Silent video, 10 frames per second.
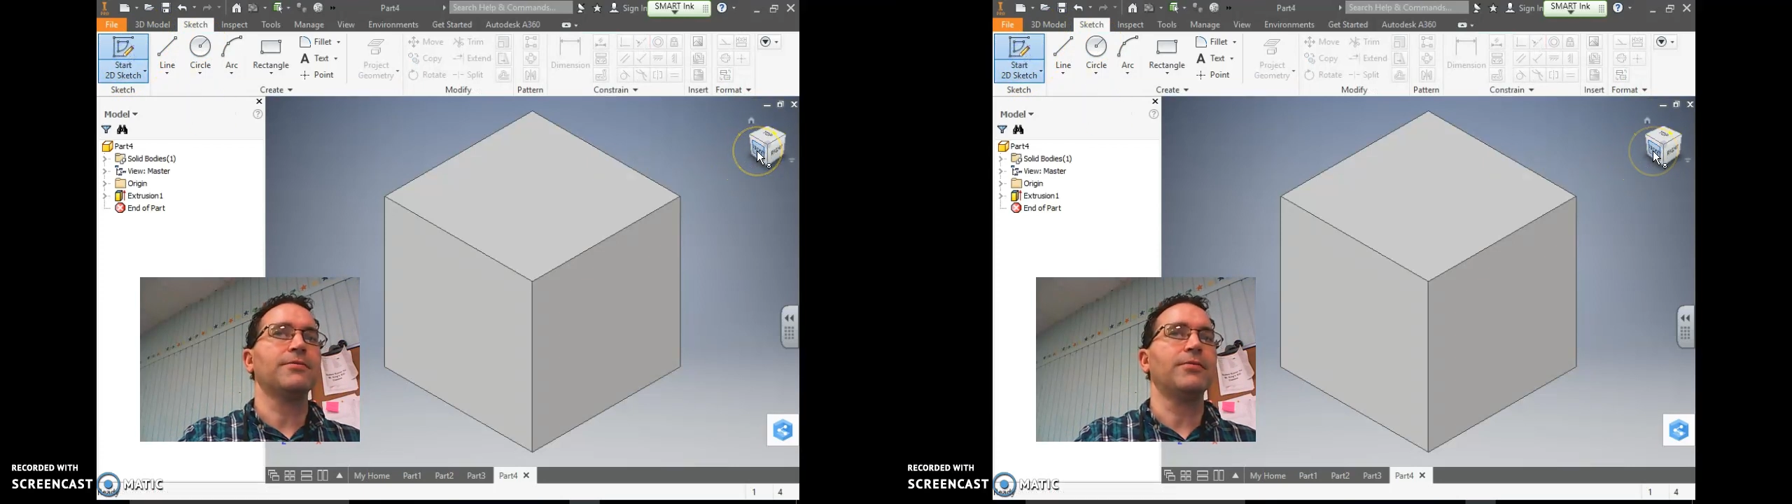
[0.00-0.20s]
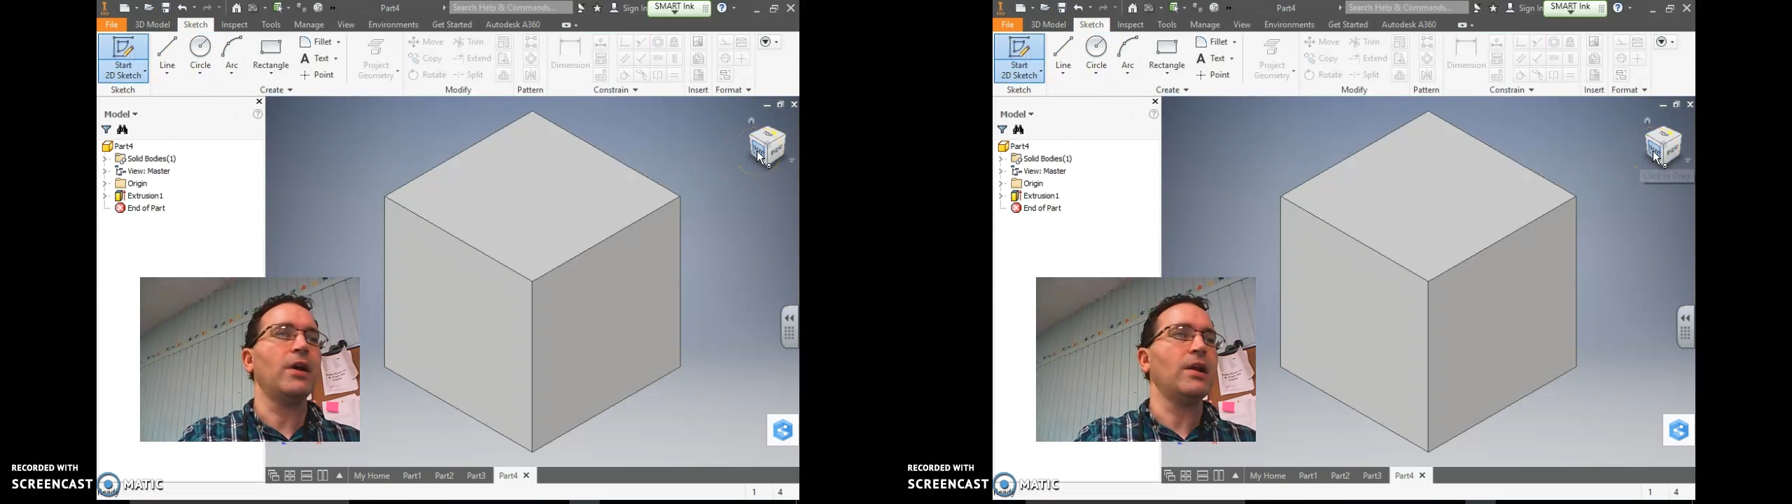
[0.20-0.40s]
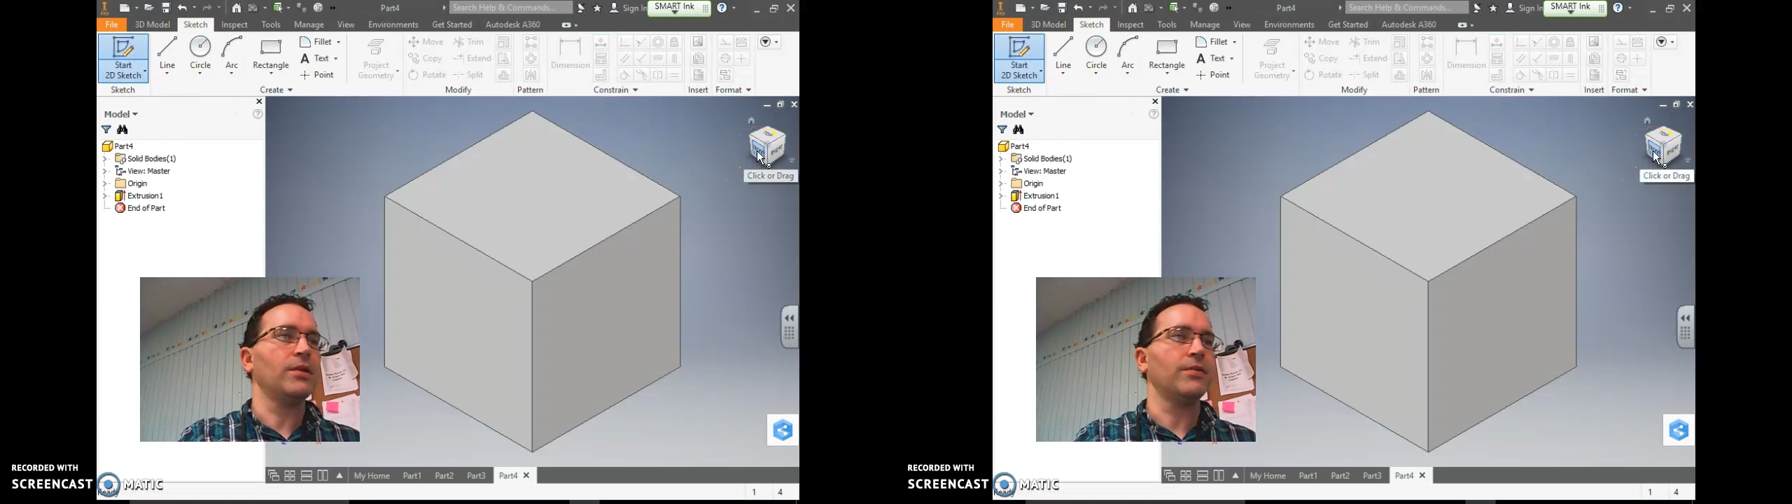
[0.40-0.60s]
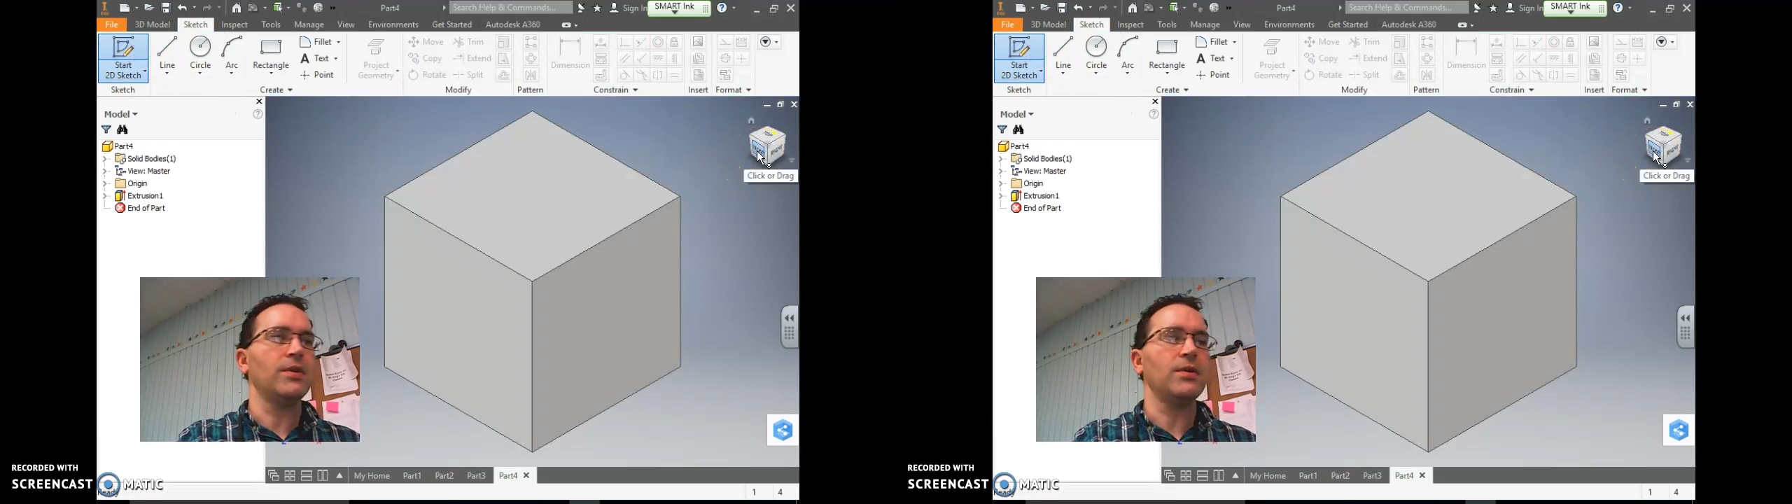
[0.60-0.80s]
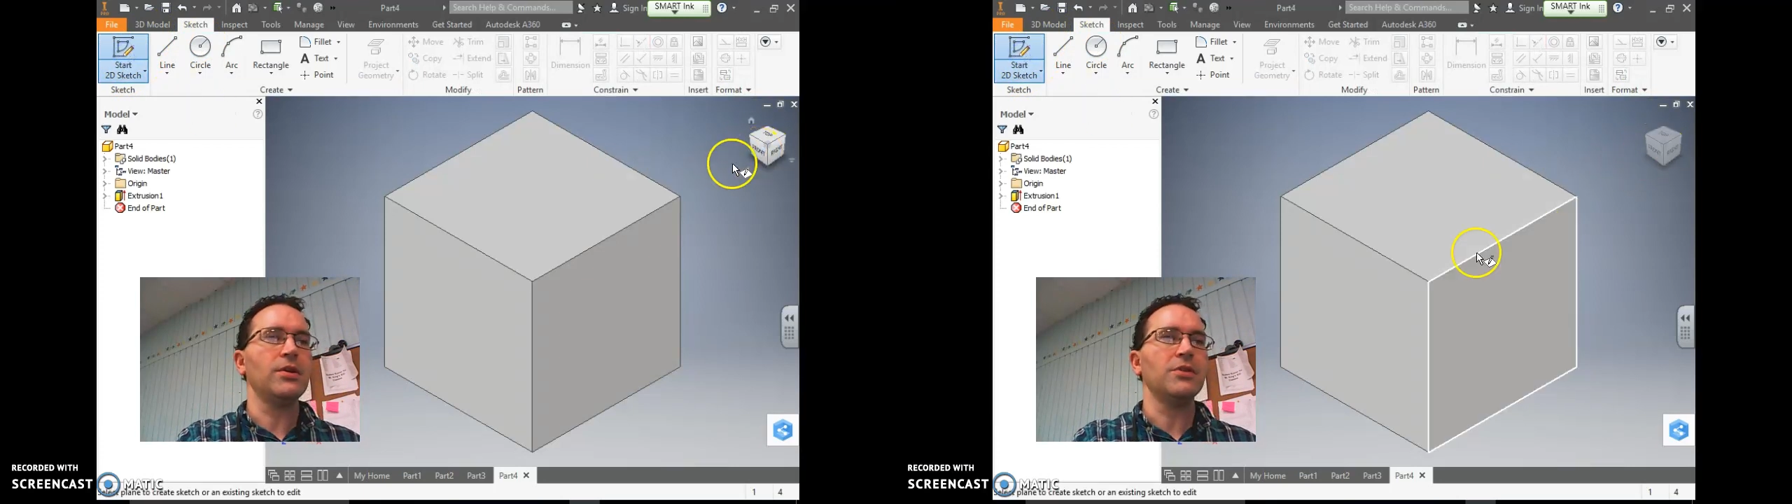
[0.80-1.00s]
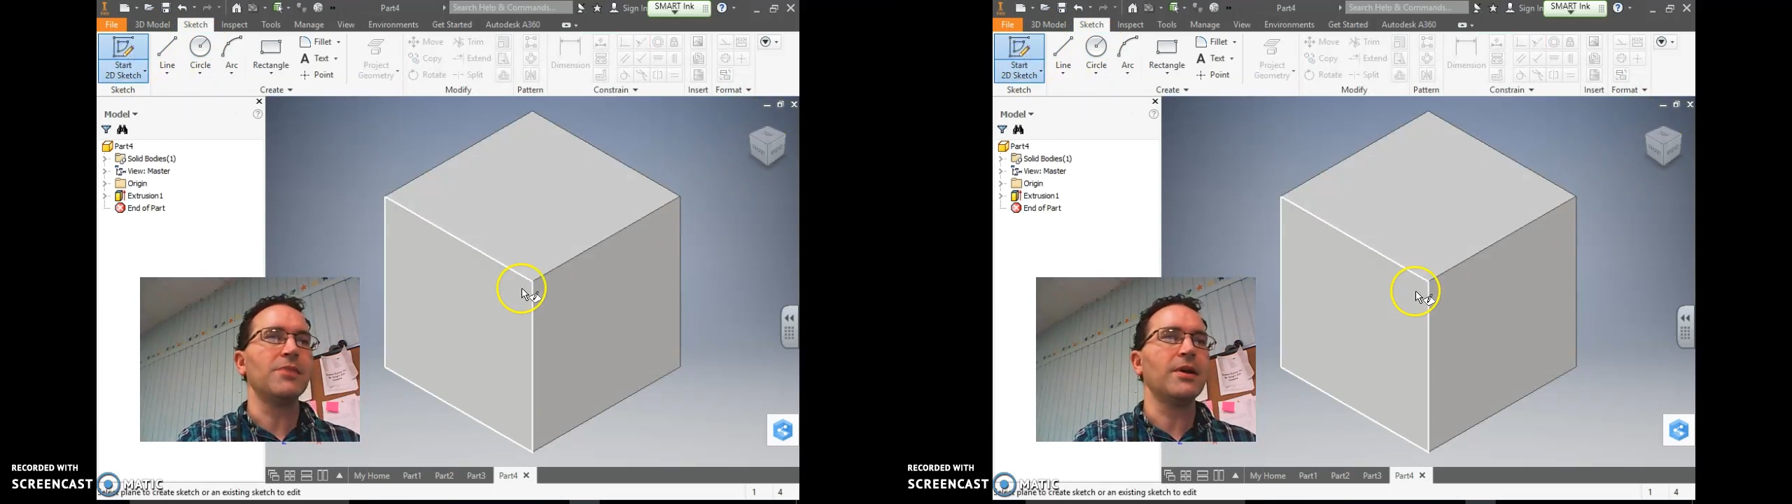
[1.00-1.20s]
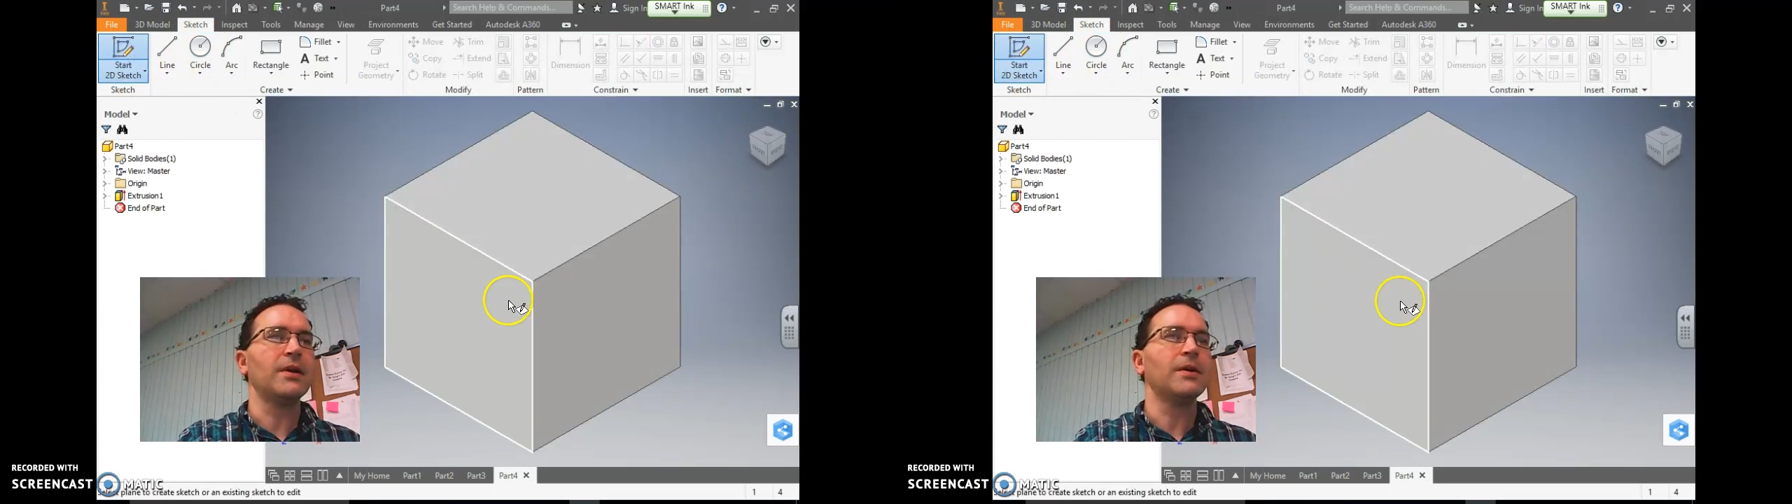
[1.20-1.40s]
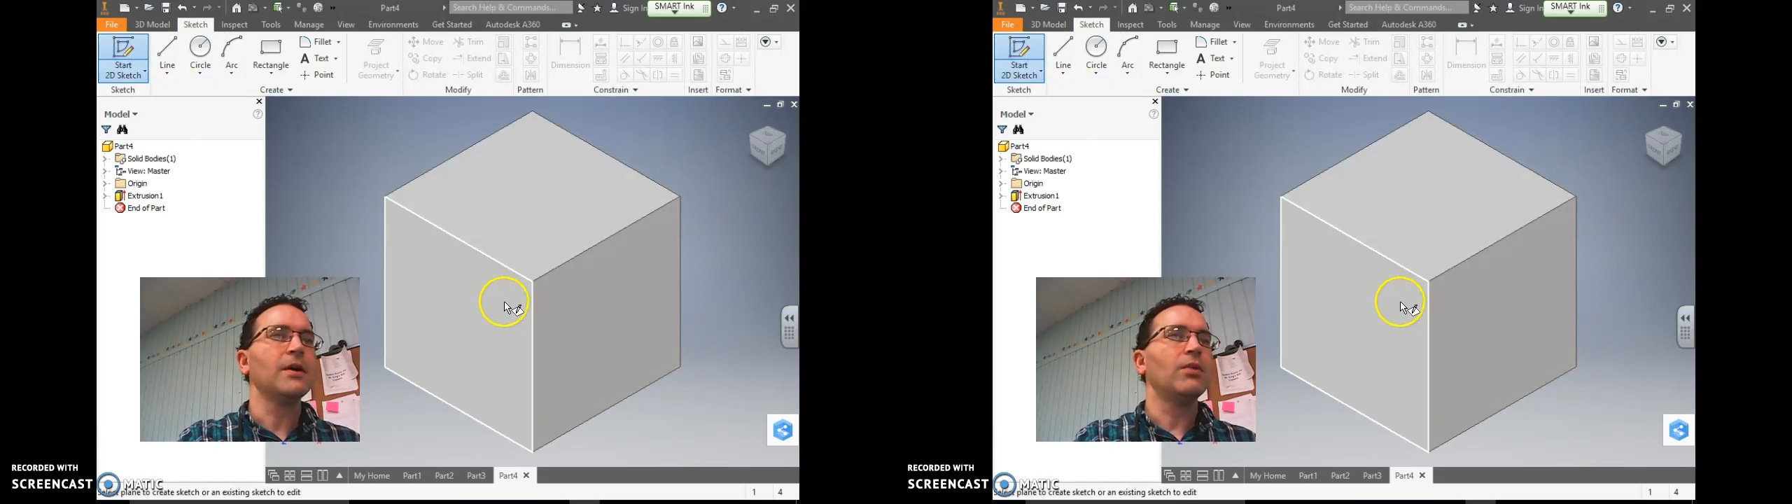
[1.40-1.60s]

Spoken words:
front on the view cube there.